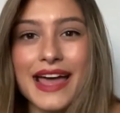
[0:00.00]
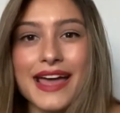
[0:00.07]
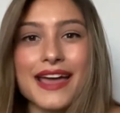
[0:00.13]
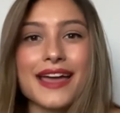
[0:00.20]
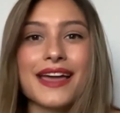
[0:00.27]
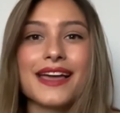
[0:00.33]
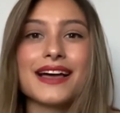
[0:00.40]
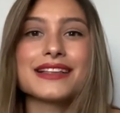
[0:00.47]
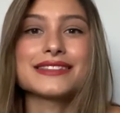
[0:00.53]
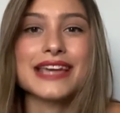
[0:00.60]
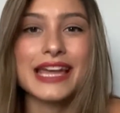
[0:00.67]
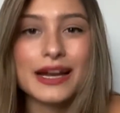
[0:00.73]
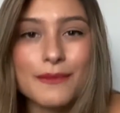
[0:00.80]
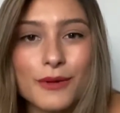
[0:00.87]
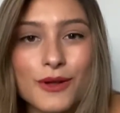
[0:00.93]
A,
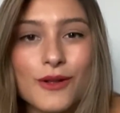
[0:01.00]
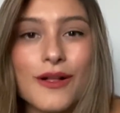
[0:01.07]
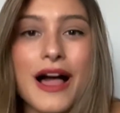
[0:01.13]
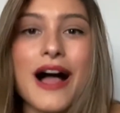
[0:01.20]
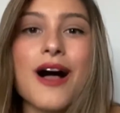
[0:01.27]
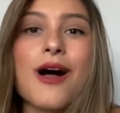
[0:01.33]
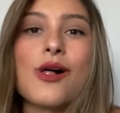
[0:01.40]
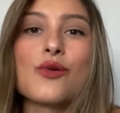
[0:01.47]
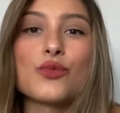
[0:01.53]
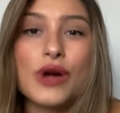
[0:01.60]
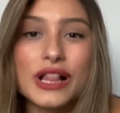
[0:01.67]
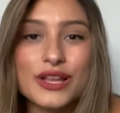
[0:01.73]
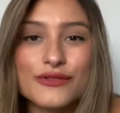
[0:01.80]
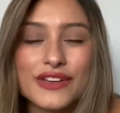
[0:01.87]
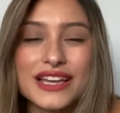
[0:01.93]
attainable, L,
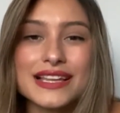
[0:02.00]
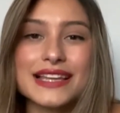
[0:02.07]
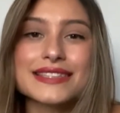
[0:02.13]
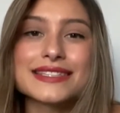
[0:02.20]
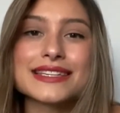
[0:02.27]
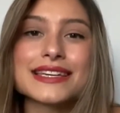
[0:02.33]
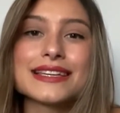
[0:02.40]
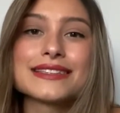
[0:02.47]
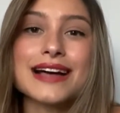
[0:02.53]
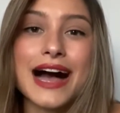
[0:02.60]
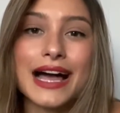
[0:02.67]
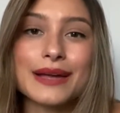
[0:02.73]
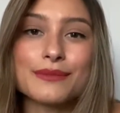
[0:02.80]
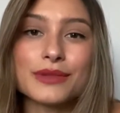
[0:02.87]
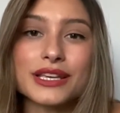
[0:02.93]
relevant, and T,
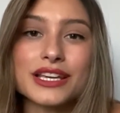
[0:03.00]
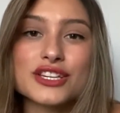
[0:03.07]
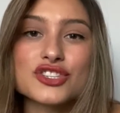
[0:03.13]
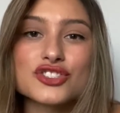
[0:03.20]
timely.